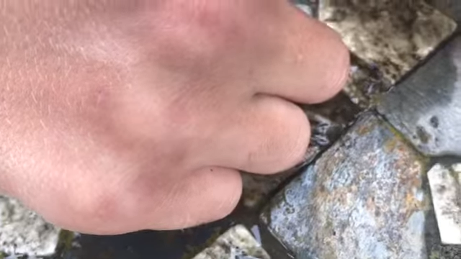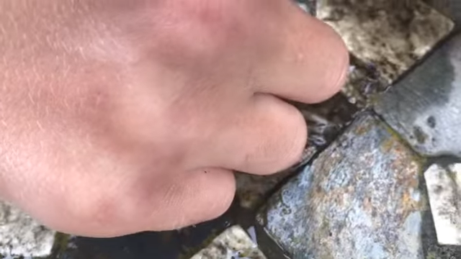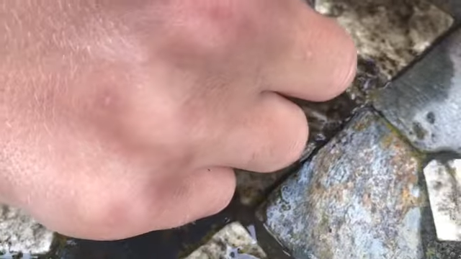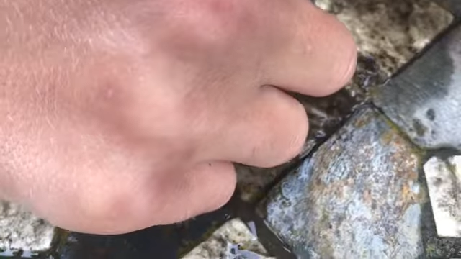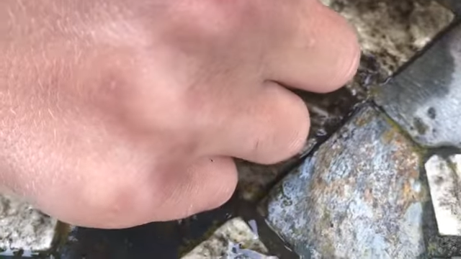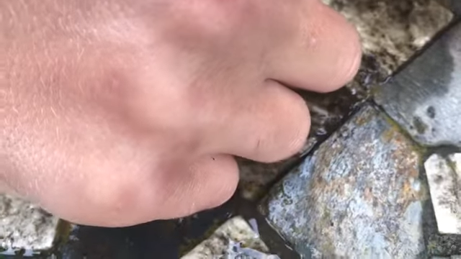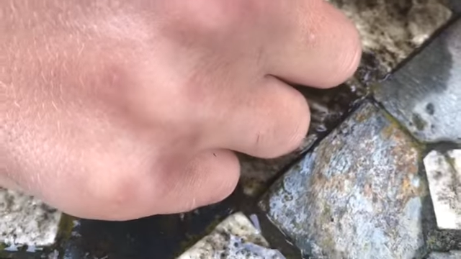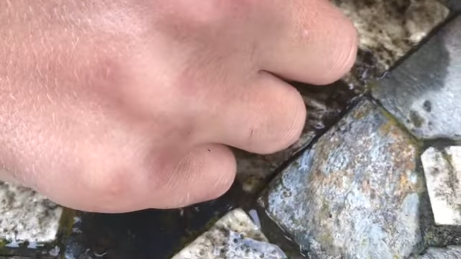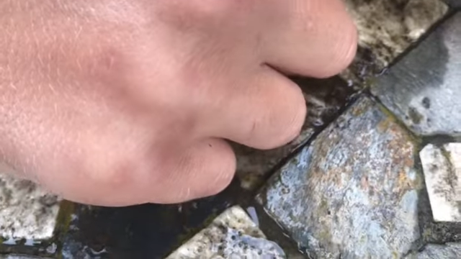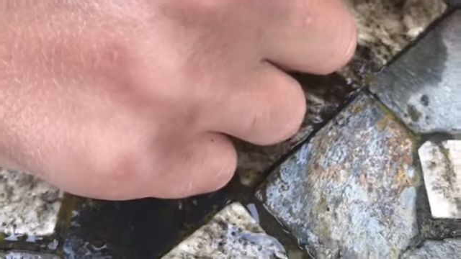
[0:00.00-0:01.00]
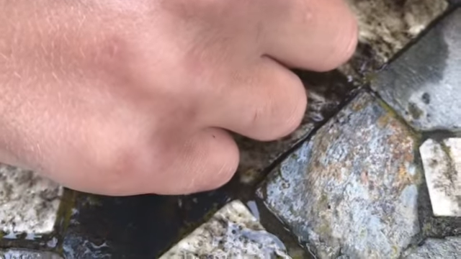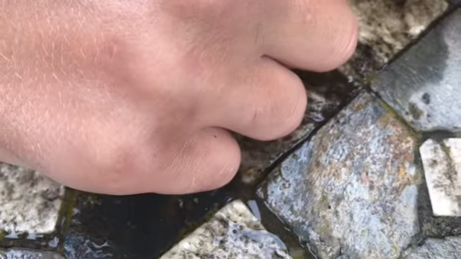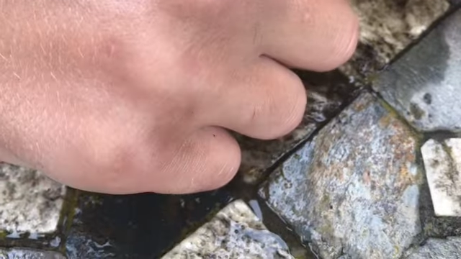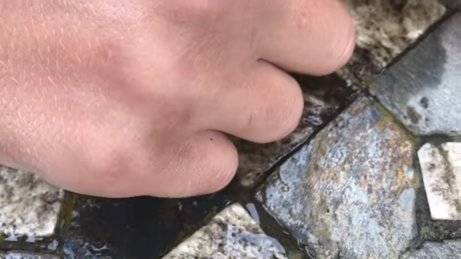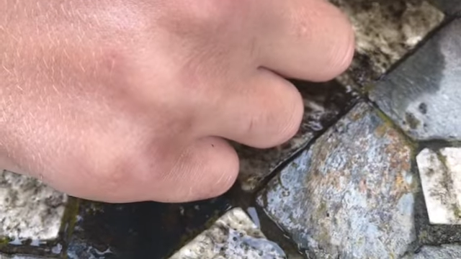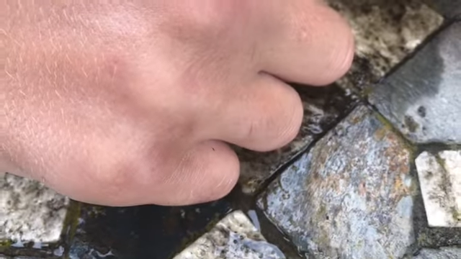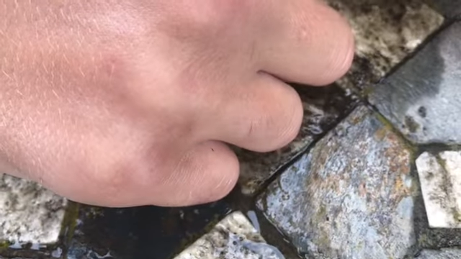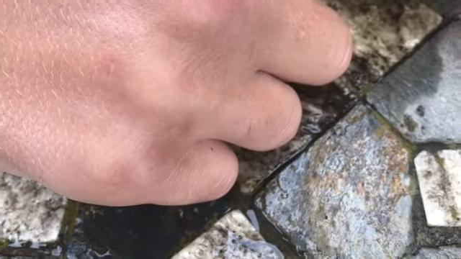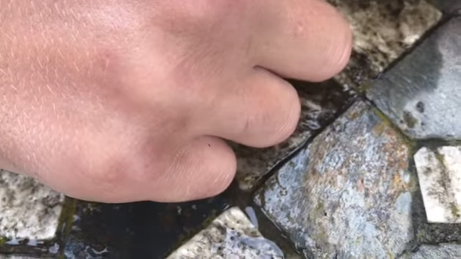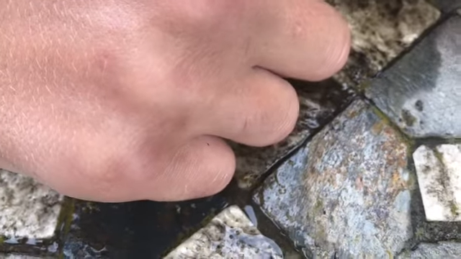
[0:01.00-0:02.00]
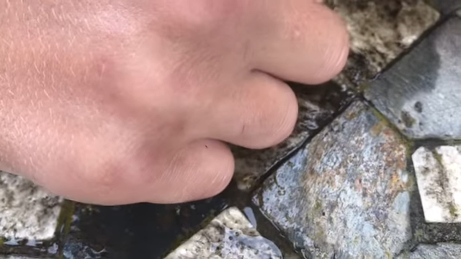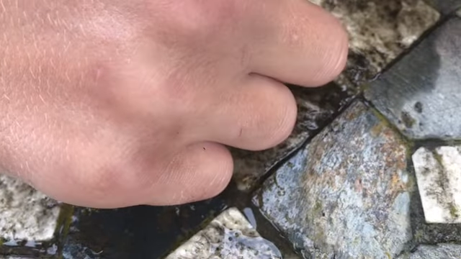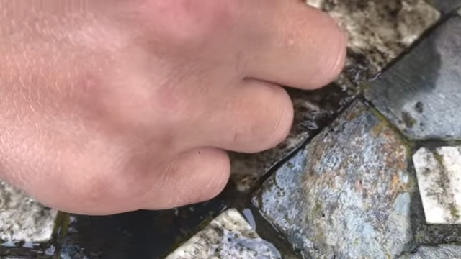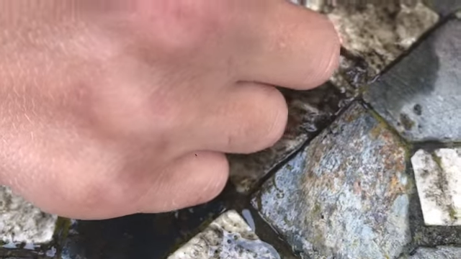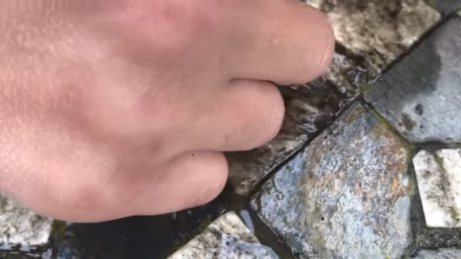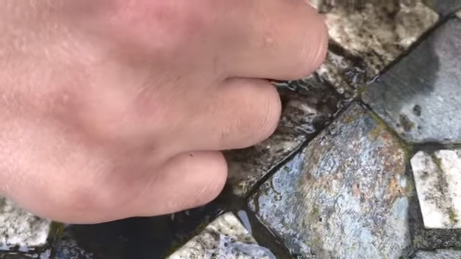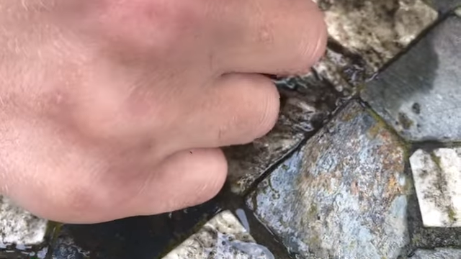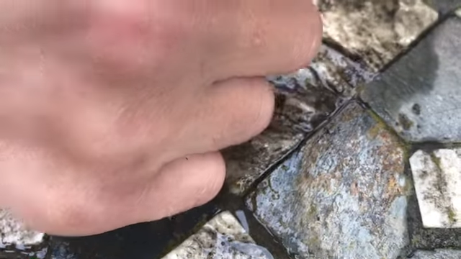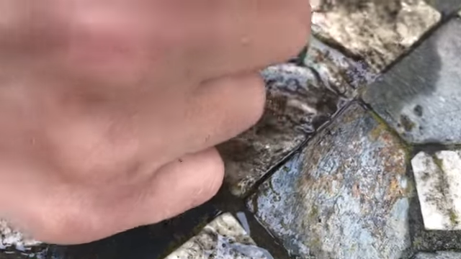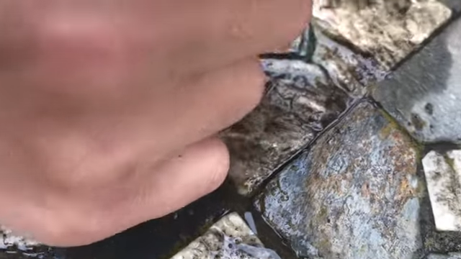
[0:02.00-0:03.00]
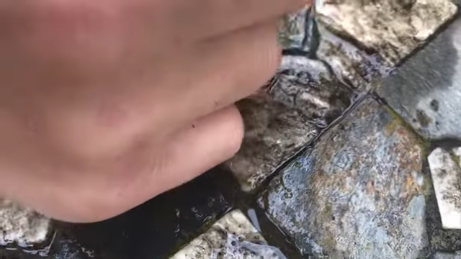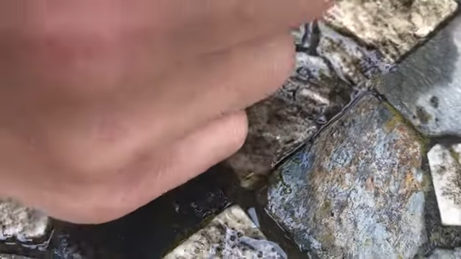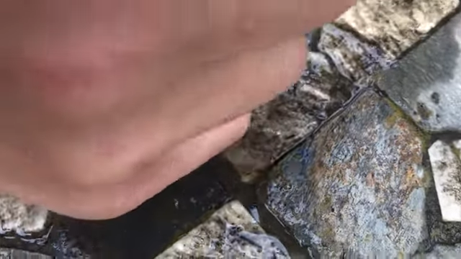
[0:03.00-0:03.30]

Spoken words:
[unreadable: no face in view]